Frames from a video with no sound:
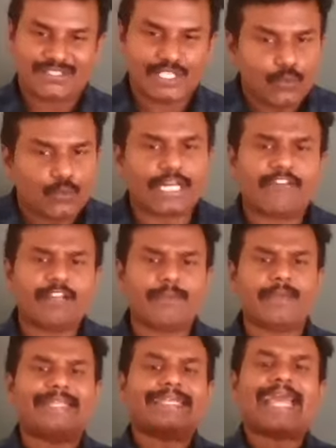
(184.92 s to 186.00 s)
See, whatever
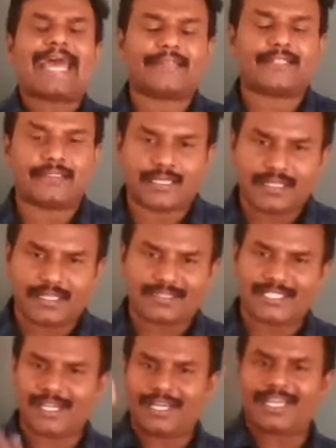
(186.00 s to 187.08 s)
maybe the characters are there,
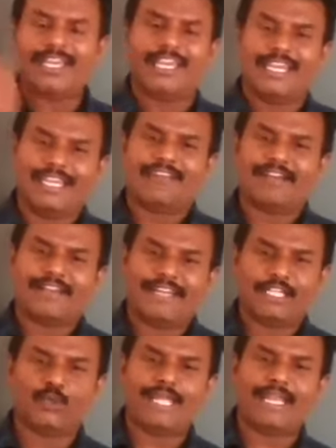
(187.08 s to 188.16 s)
generally in our
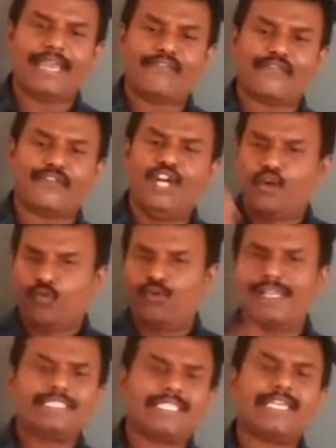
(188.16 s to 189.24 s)
day-to-day life, we
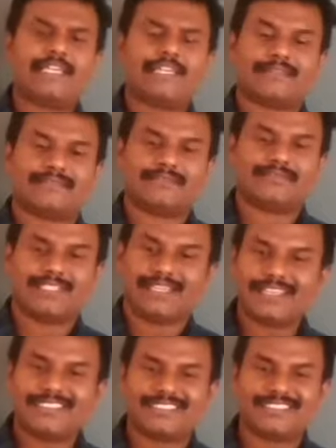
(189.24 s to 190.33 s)
will see.
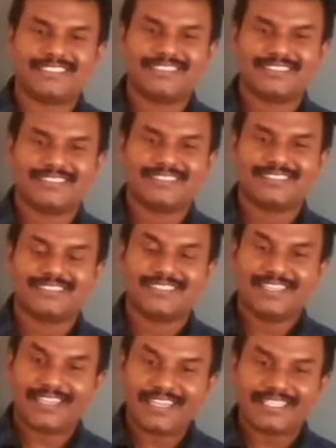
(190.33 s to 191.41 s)
Yes,
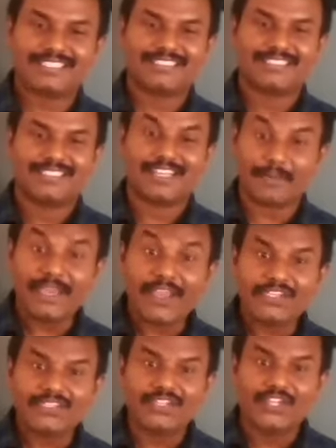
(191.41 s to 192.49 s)

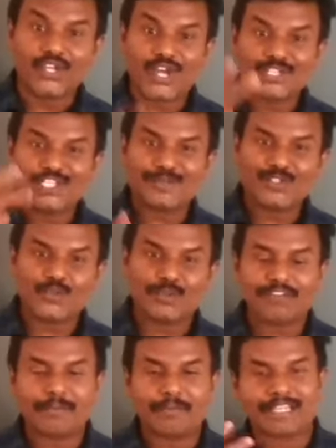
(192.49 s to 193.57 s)
Ramesh, your seems to be
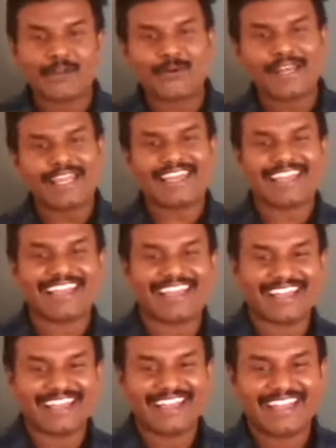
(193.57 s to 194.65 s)
your mother only.
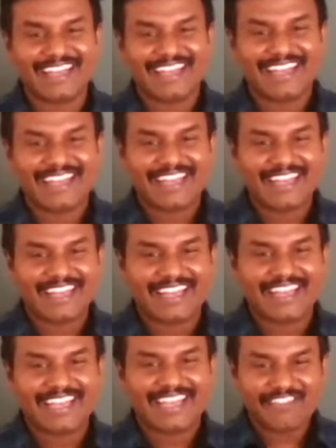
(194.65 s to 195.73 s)

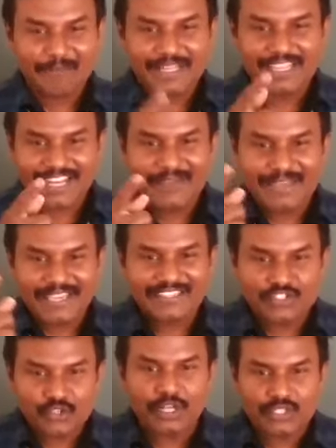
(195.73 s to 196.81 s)
Your mother name
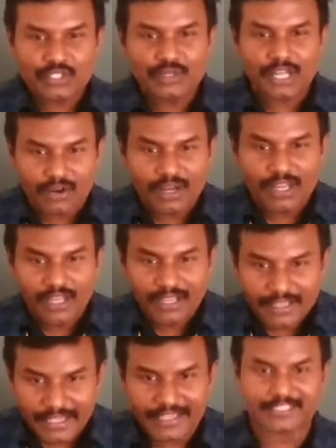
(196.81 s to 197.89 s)
is so and so,
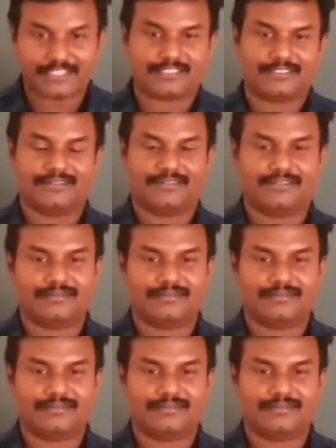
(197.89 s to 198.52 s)
Aruna? Yes.